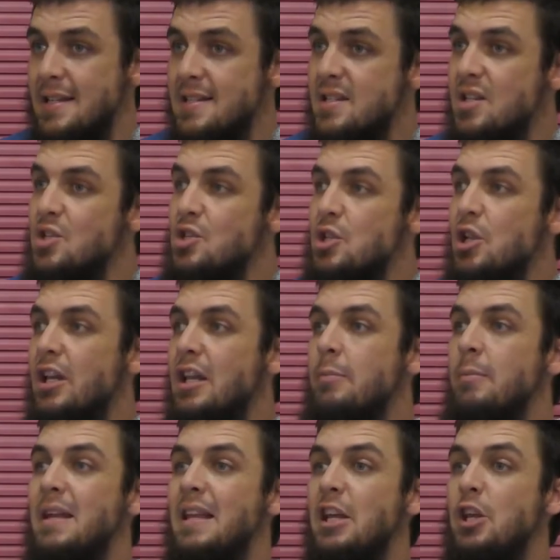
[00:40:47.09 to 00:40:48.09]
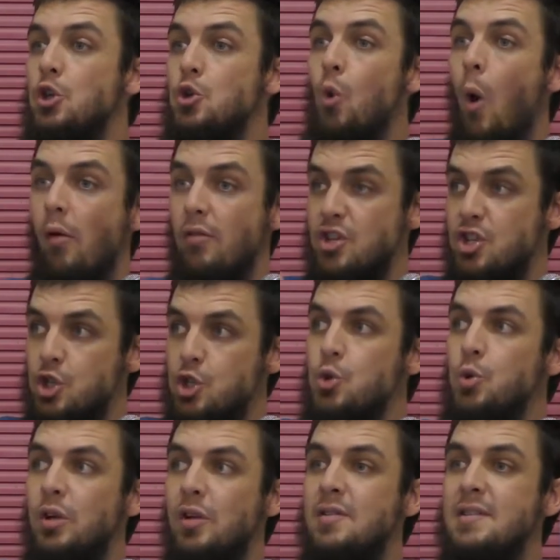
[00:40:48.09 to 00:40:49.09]
Distance learning meaning you are a
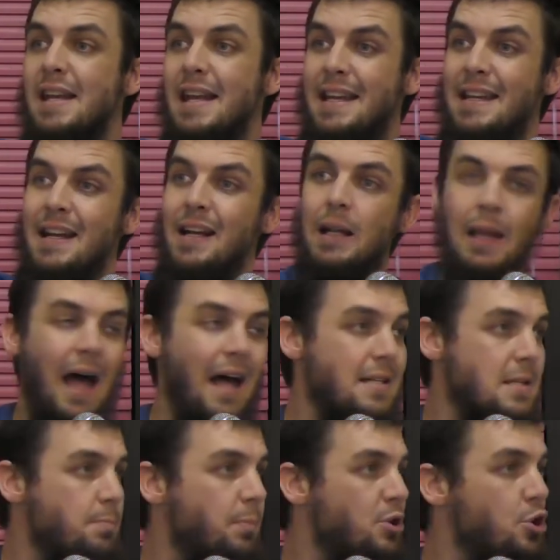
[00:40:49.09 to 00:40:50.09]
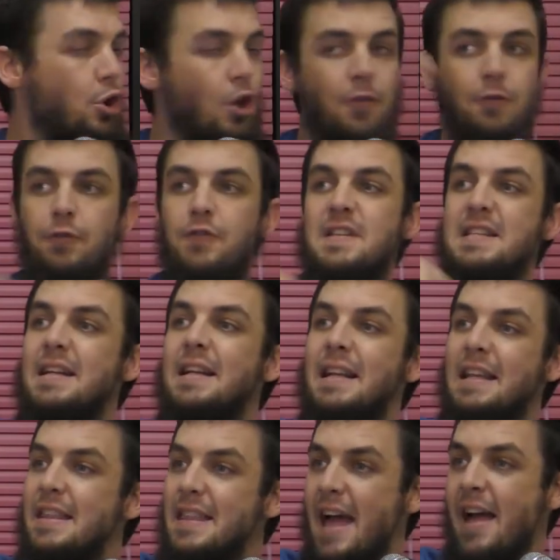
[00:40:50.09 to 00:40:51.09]
student in a class, but you're not
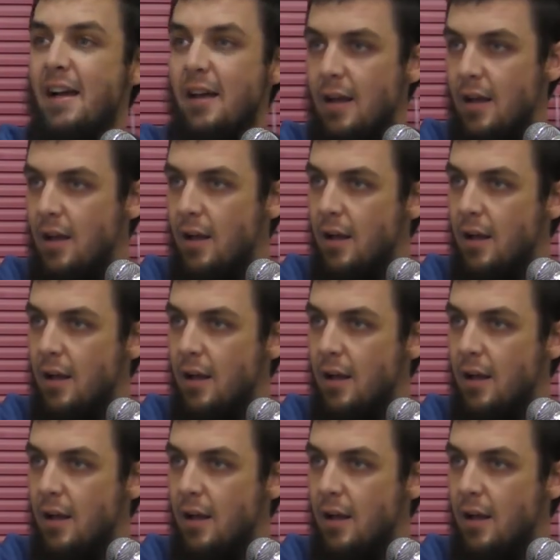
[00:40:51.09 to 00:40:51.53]
physically there.